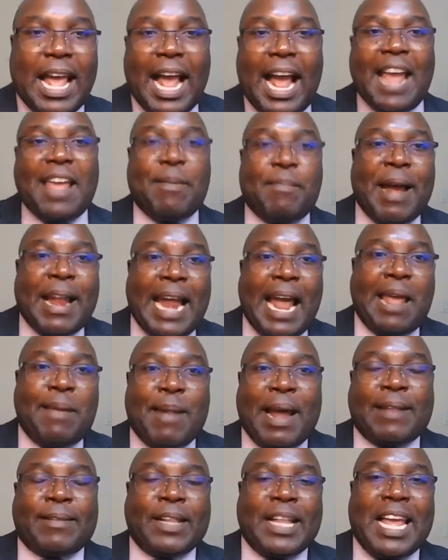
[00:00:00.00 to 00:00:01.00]
Amen,
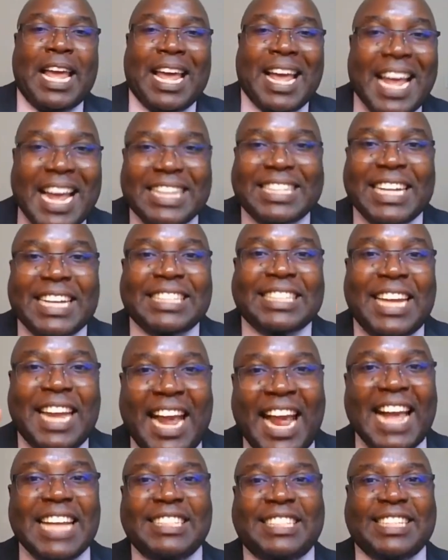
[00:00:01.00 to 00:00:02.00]
amen. It is
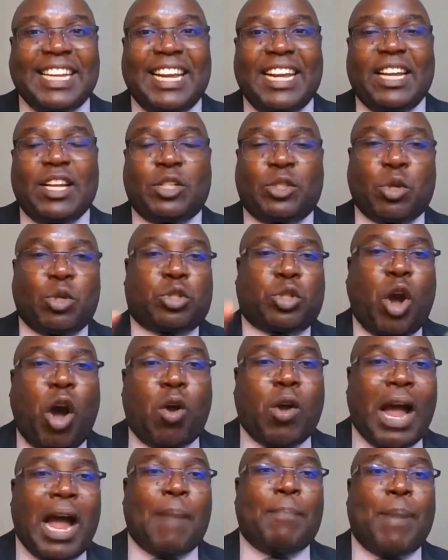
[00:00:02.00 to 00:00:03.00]
easy to
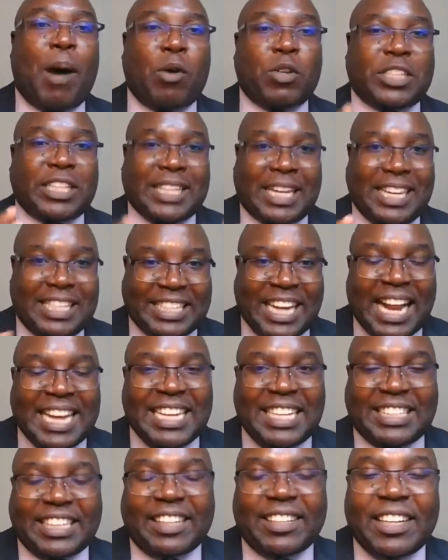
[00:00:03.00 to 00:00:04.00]
talk about
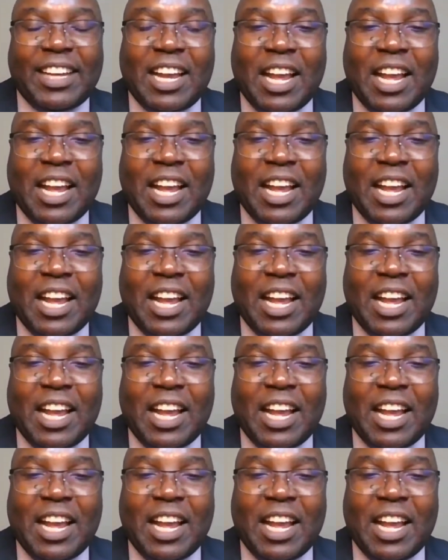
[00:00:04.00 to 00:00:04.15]
Christianity,